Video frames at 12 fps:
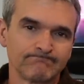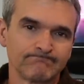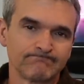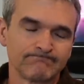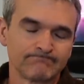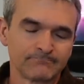
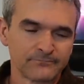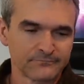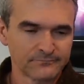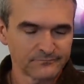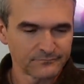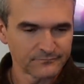
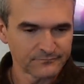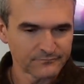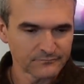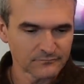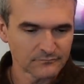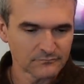
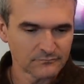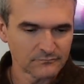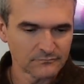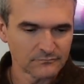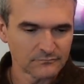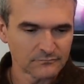
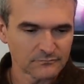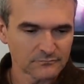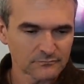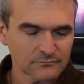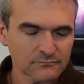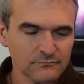
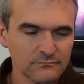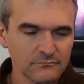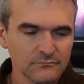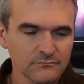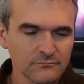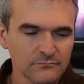
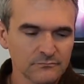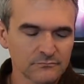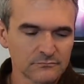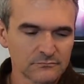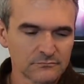(silent)